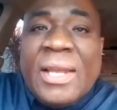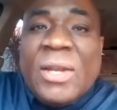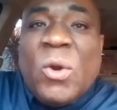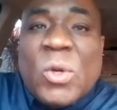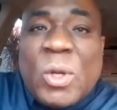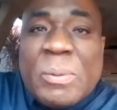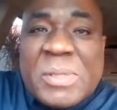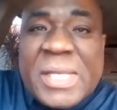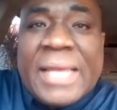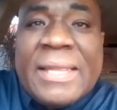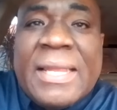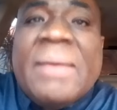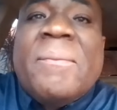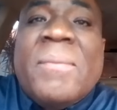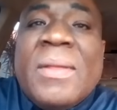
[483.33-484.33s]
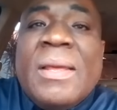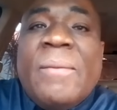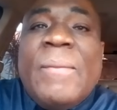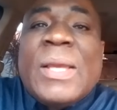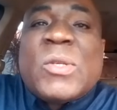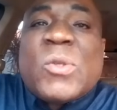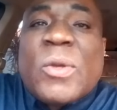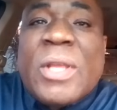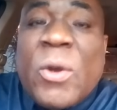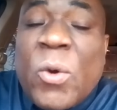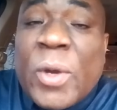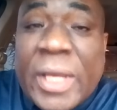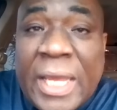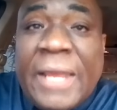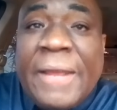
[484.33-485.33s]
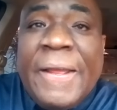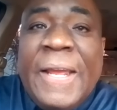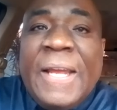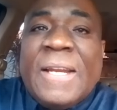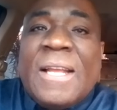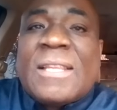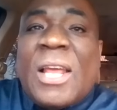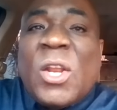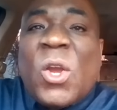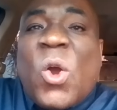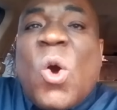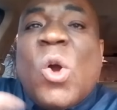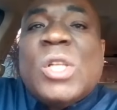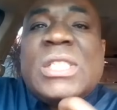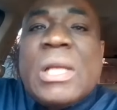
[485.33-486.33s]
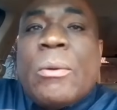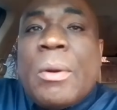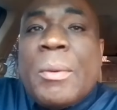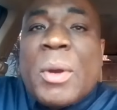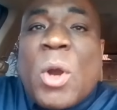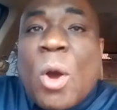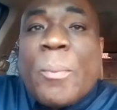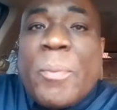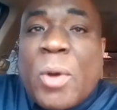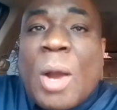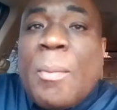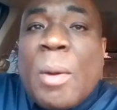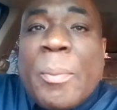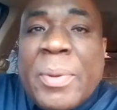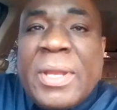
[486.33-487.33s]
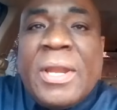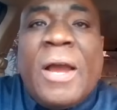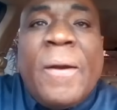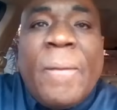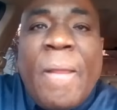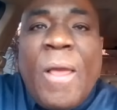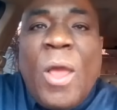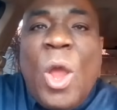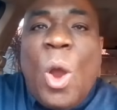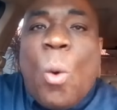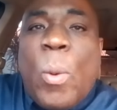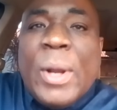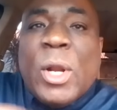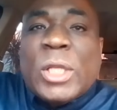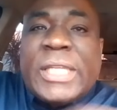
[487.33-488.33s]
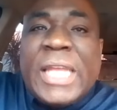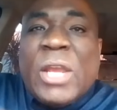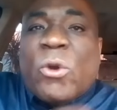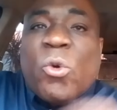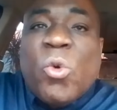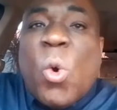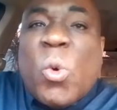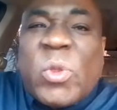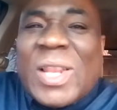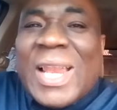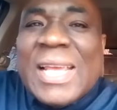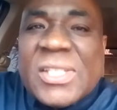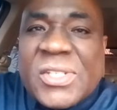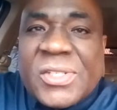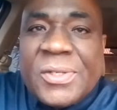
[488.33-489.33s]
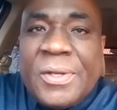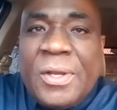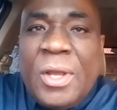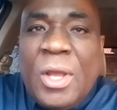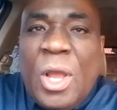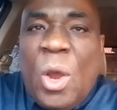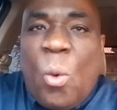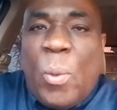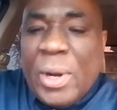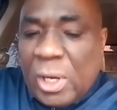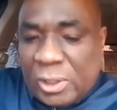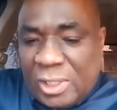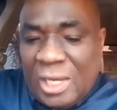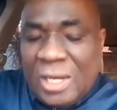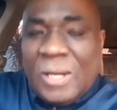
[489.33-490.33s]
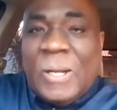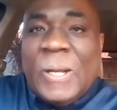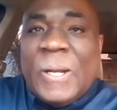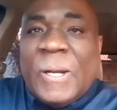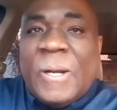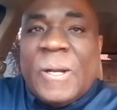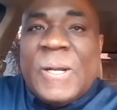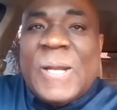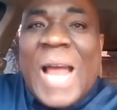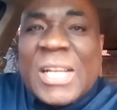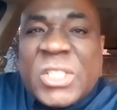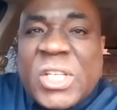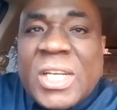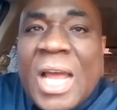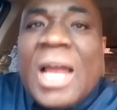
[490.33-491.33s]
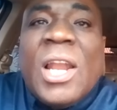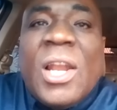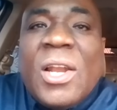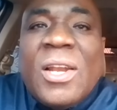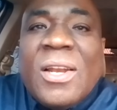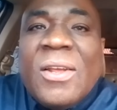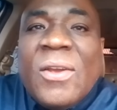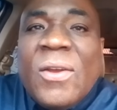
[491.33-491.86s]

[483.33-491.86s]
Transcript: You don't upset them. Make sure they're okay. That are the culture where we come up in. We don't think ruthless. We don't think national.